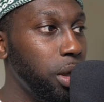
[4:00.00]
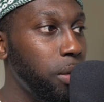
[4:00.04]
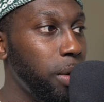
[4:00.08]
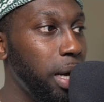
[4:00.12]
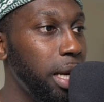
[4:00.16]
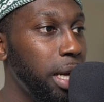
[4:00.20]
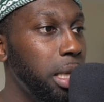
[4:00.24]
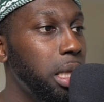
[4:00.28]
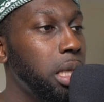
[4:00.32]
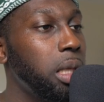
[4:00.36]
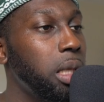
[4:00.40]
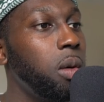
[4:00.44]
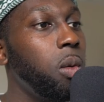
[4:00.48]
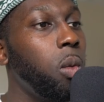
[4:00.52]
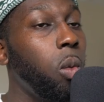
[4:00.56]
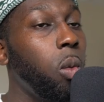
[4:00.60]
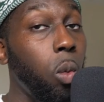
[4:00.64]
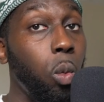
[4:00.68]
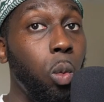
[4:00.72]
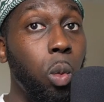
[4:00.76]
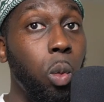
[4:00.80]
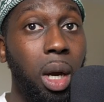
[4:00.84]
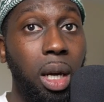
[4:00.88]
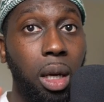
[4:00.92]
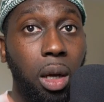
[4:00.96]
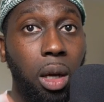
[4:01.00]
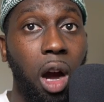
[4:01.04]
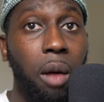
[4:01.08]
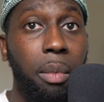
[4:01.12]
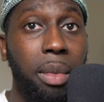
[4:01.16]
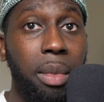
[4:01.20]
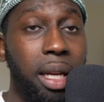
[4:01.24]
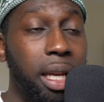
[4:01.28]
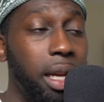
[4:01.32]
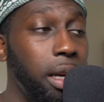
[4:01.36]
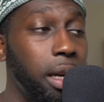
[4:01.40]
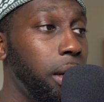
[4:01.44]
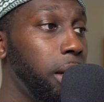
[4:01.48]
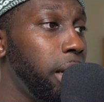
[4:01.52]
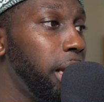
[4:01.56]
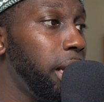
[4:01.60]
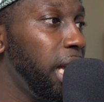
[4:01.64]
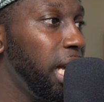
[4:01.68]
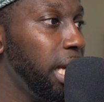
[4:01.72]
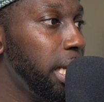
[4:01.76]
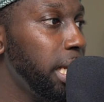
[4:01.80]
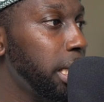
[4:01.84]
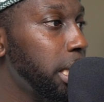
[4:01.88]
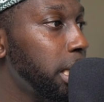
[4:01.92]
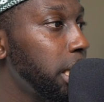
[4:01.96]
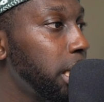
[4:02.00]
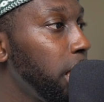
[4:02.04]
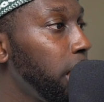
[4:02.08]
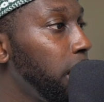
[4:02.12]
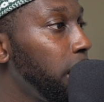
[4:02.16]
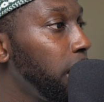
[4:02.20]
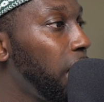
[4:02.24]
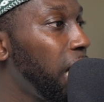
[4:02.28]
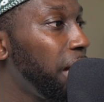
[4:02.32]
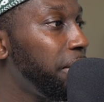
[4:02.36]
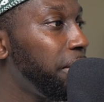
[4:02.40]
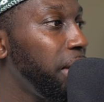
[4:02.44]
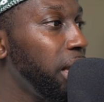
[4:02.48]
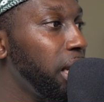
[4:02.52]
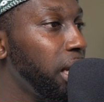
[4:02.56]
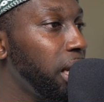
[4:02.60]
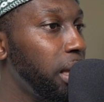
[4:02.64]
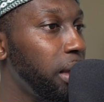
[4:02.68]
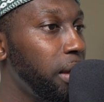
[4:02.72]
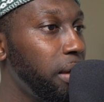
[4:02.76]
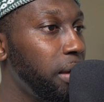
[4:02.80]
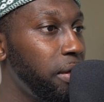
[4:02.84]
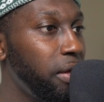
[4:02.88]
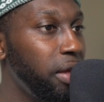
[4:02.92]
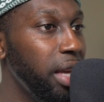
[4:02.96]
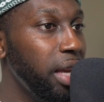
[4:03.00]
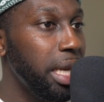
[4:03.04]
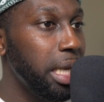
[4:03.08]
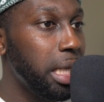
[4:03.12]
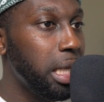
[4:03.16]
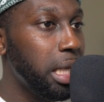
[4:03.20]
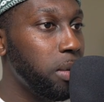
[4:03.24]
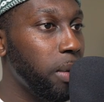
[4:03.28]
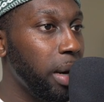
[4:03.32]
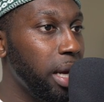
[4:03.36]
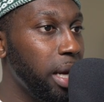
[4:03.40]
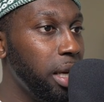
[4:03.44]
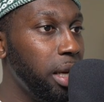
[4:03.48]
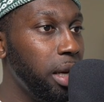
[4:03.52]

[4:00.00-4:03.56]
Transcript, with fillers: right? So one comment here is, I think this right